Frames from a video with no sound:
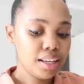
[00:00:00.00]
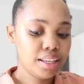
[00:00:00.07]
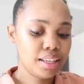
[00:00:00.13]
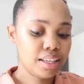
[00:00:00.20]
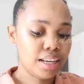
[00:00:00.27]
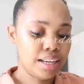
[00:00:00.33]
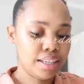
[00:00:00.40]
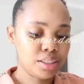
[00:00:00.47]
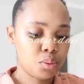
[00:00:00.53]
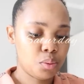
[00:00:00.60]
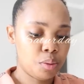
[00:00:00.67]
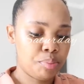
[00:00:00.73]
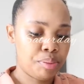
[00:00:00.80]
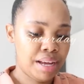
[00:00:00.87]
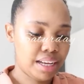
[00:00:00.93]
Hey guys,
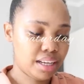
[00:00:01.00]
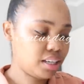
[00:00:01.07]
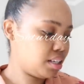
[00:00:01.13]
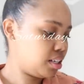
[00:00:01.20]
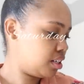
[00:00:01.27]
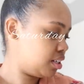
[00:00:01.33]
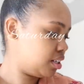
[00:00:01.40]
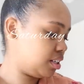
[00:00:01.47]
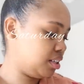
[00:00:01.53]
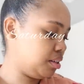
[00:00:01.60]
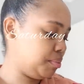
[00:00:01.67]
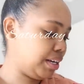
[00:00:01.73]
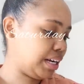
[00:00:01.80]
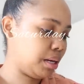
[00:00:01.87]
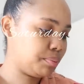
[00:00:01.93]
we're back in the
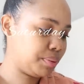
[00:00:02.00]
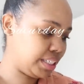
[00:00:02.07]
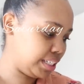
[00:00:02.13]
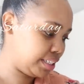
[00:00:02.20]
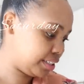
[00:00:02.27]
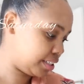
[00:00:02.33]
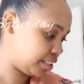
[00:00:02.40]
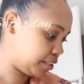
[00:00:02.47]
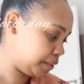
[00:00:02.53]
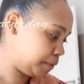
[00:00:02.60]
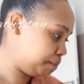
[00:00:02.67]
makeup seat.